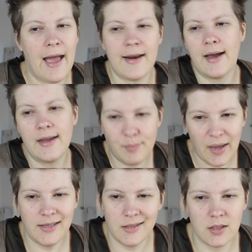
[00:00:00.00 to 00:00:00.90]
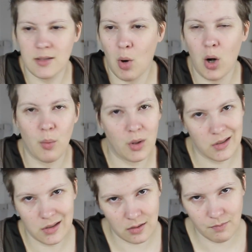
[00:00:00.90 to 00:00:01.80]
Had I painted smaller
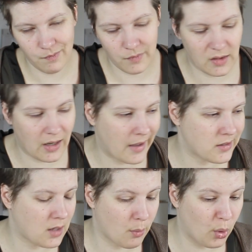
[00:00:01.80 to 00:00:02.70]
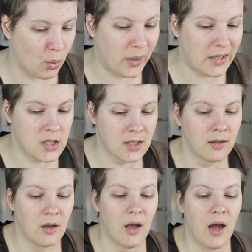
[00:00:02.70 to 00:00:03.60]
ones the last couple of weeks,
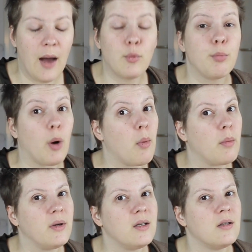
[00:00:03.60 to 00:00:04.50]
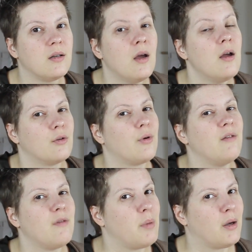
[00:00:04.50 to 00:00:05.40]
I would probably
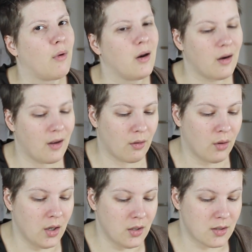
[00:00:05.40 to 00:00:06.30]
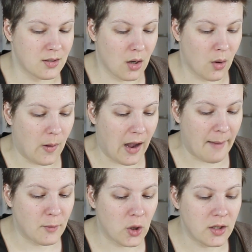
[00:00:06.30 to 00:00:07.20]
crave a big one now. So
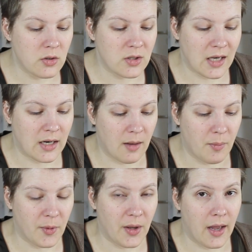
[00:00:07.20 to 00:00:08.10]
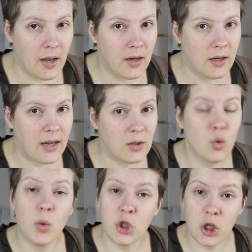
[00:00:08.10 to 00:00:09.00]
I'm going to set up and let
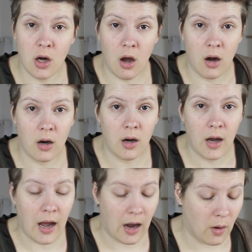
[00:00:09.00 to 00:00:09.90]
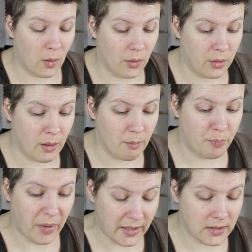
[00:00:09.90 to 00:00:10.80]
you watch along how the
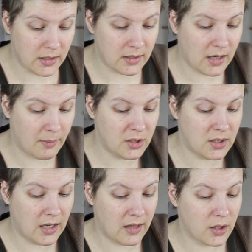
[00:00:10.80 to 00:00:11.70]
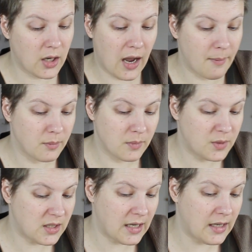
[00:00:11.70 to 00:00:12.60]
painting is coming together. I'm
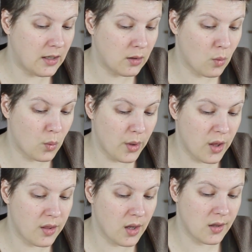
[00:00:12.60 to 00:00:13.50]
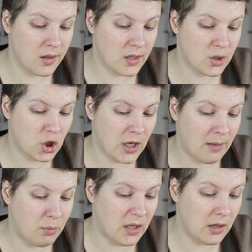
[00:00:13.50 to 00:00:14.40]
staying with this
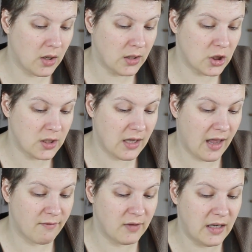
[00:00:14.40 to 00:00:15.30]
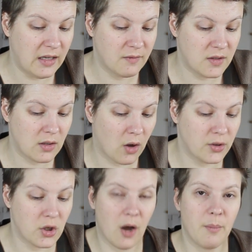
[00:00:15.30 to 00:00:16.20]
shape here and just have leaves
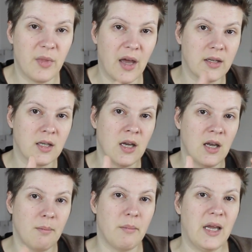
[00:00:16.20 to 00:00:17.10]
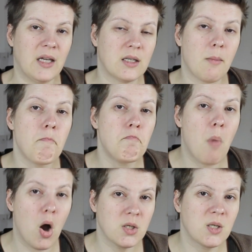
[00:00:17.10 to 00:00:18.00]
on top that make it
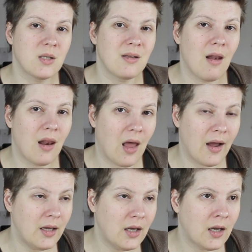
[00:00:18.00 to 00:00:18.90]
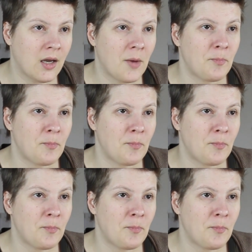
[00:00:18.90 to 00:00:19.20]
moss-like.